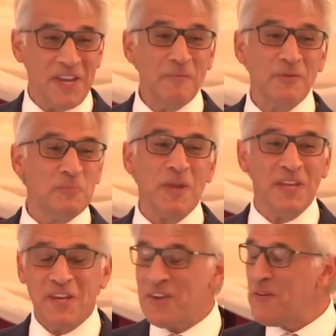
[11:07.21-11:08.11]
I was
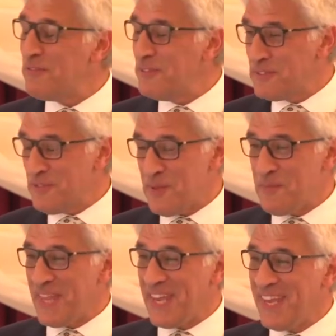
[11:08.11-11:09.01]
speaking at a conference for them,
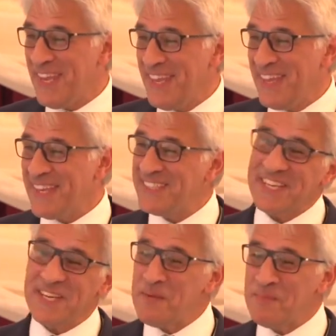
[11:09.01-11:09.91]
and they
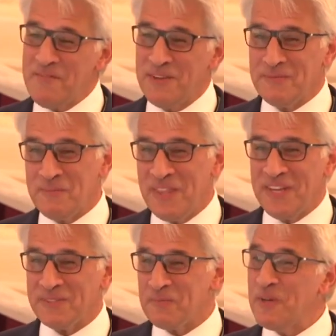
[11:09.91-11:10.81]
said, come live with us,